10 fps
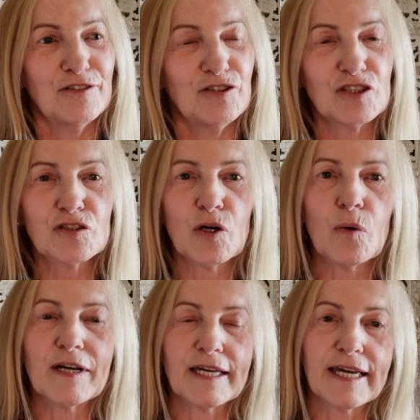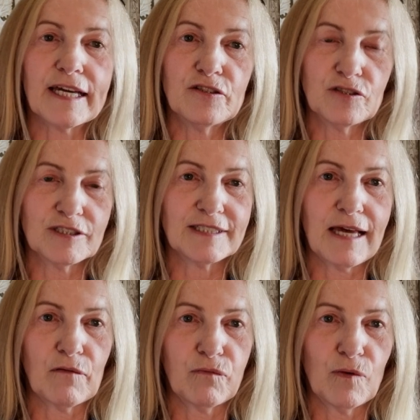Just go and get
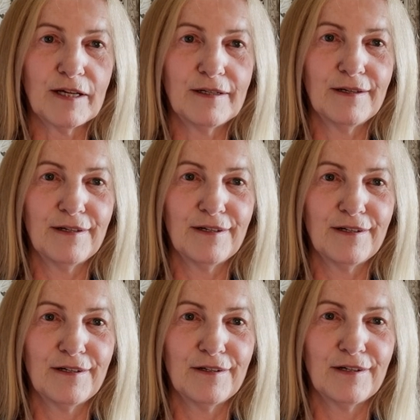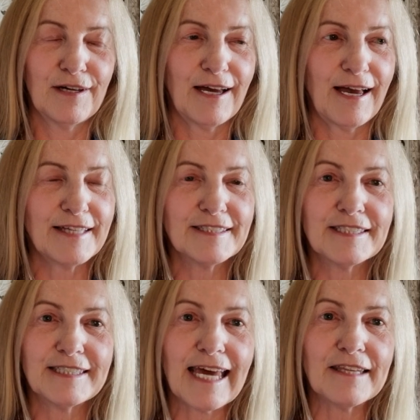yourself one and
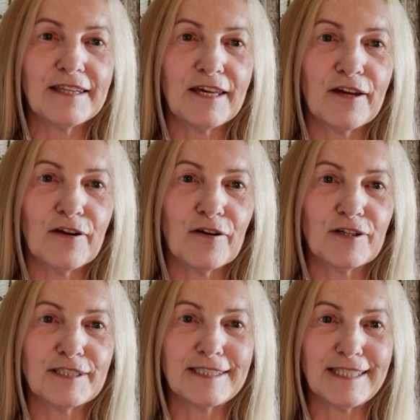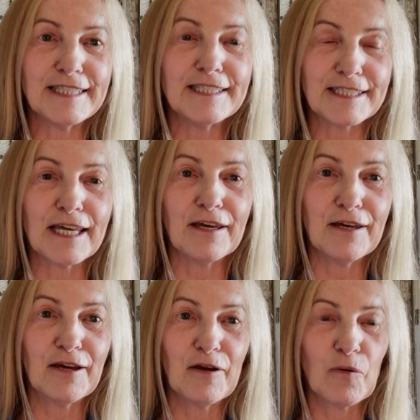stand there or sit
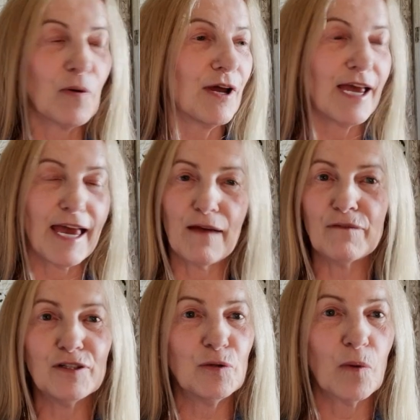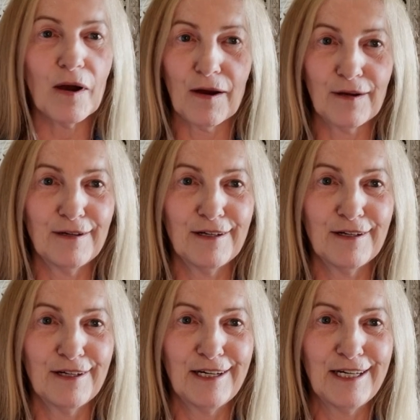wherever you are.
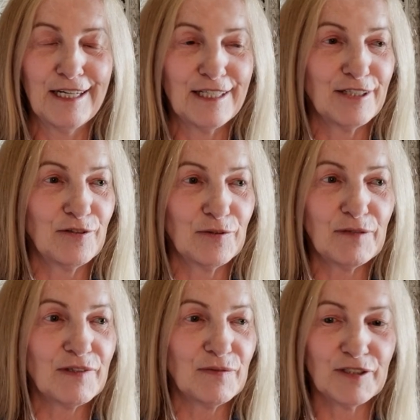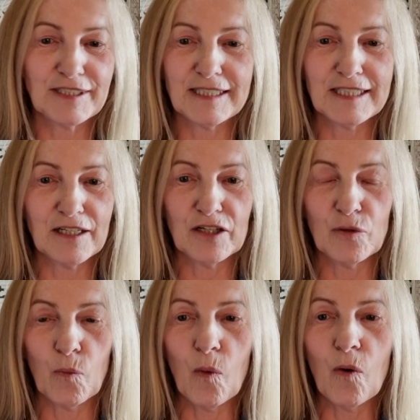You know, even if you're sitting on
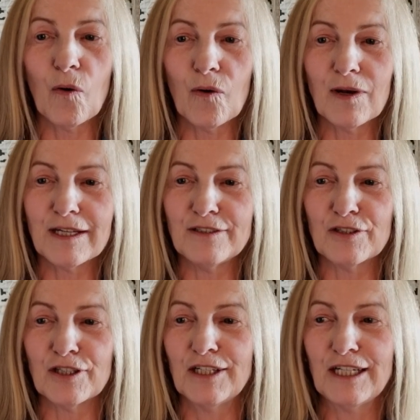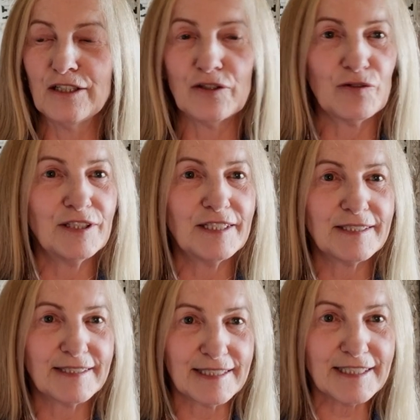a wall and you're in the
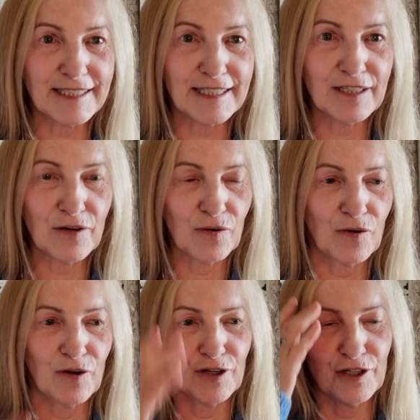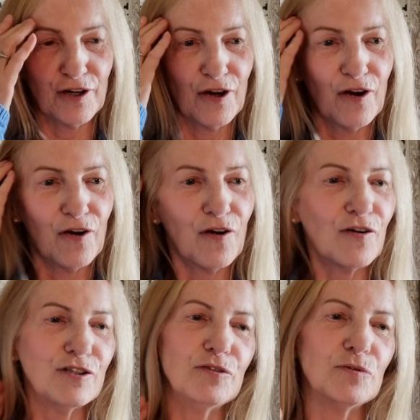city or
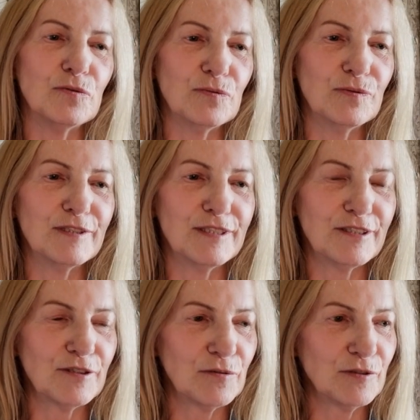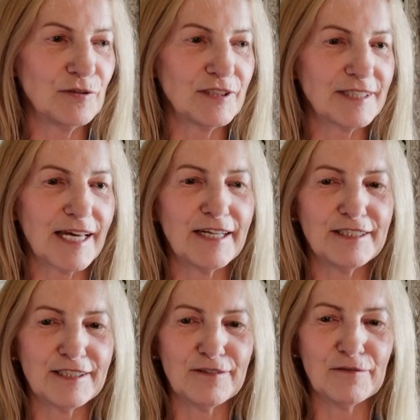you
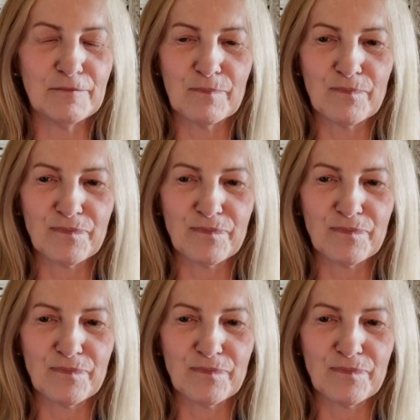decide to